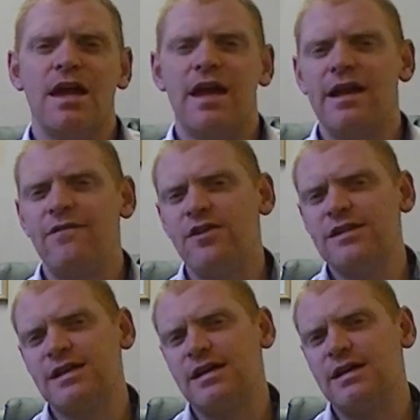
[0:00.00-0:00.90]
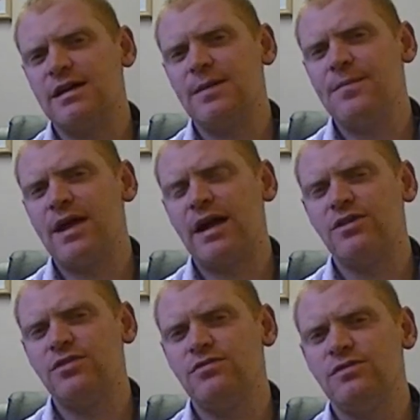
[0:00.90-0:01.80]
And every time that I
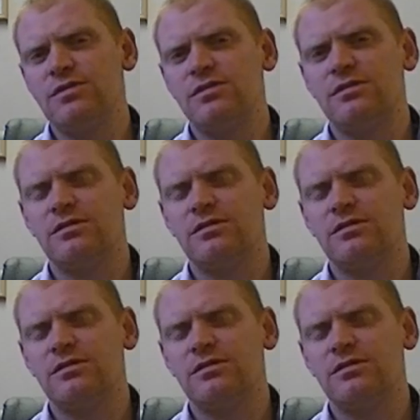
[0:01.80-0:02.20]
do so,